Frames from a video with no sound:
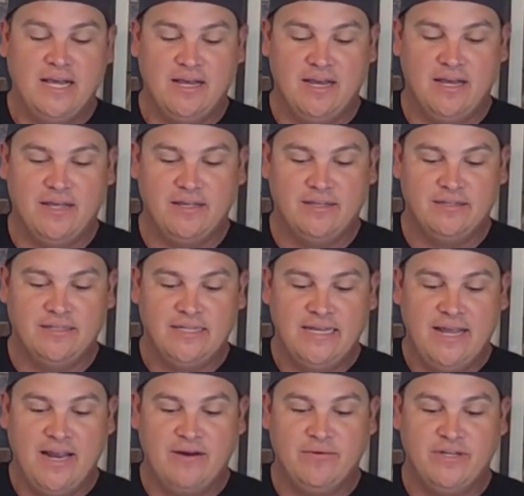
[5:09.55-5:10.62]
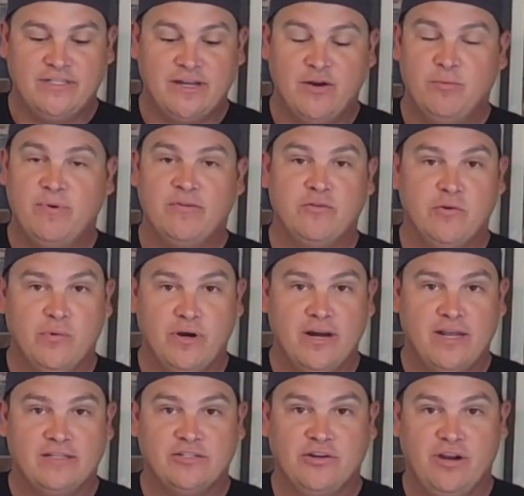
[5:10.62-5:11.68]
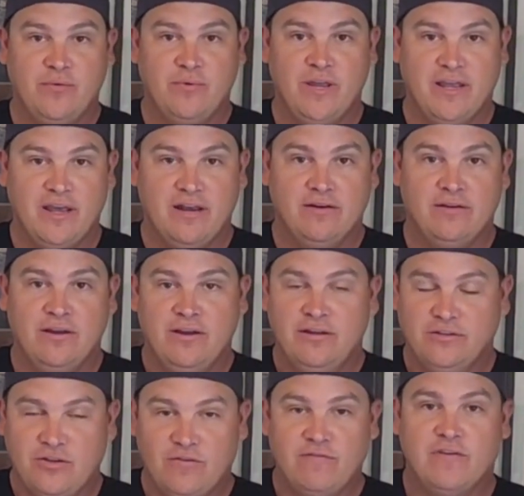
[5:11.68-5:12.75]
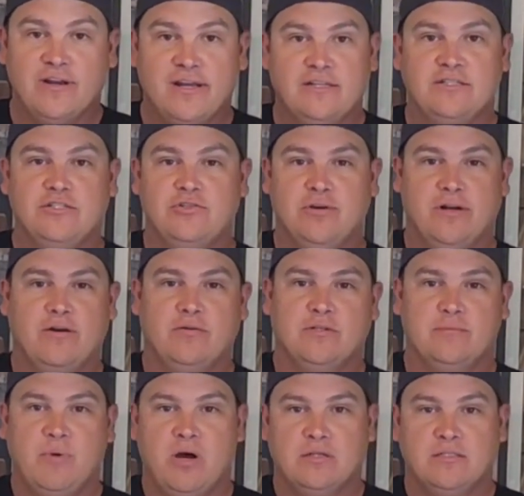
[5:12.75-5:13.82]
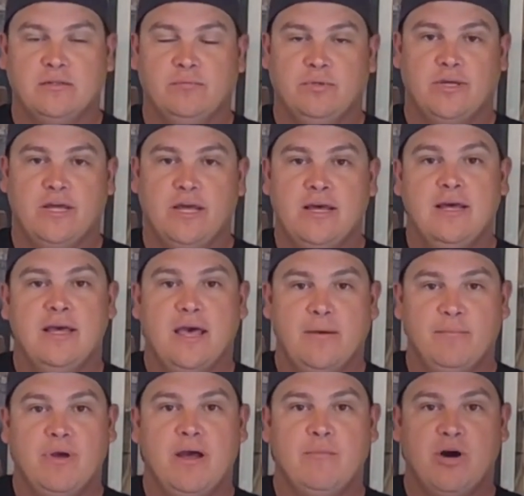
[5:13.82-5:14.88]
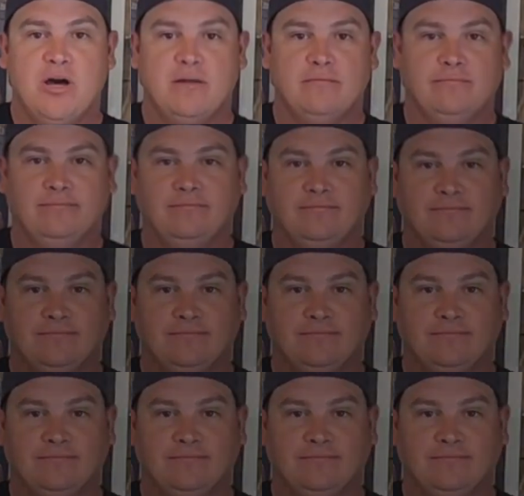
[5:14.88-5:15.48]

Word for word: Uh, anyways, I hope everyone has a great weekend. Don't forget to drink responsibly and bam on.